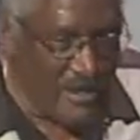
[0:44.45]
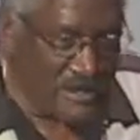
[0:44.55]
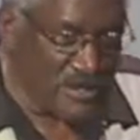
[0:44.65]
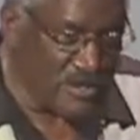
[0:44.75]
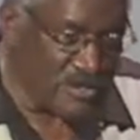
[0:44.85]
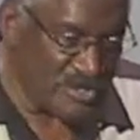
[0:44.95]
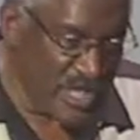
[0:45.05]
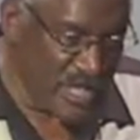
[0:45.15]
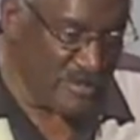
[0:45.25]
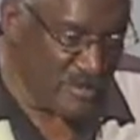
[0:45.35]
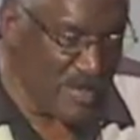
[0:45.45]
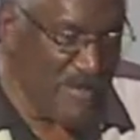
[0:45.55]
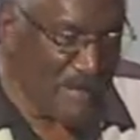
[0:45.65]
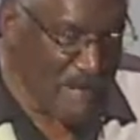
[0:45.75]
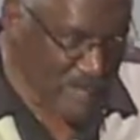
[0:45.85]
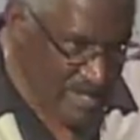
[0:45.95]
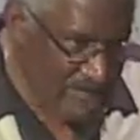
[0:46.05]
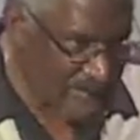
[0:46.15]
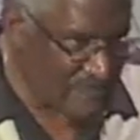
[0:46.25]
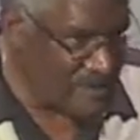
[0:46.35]
So Sandra
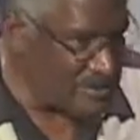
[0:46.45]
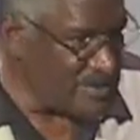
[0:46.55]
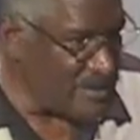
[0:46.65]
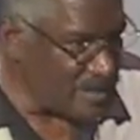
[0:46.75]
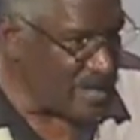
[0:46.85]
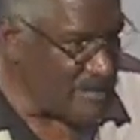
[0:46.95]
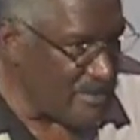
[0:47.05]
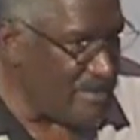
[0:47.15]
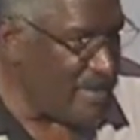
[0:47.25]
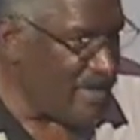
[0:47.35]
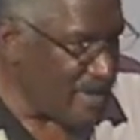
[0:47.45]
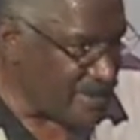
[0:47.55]
Mayfield is going to come up